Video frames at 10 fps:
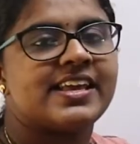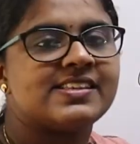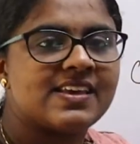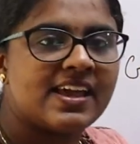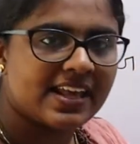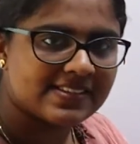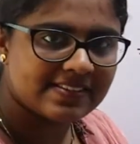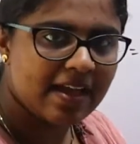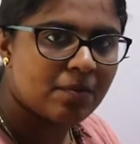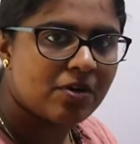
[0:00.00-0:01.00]
is an
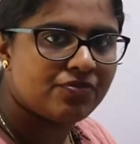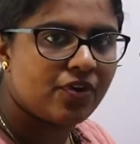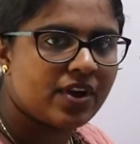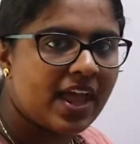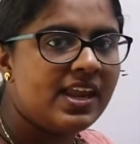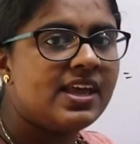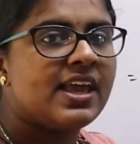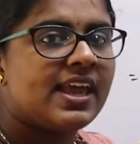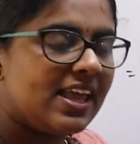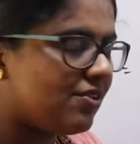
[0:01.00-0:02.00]
example for an
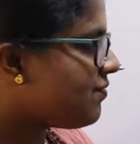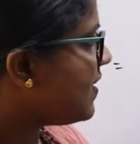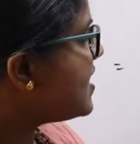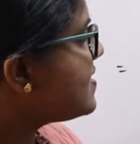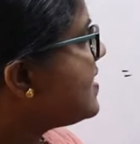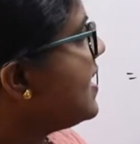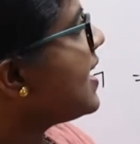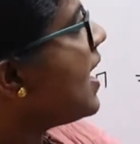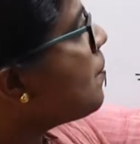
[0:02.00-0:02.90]
infinite set.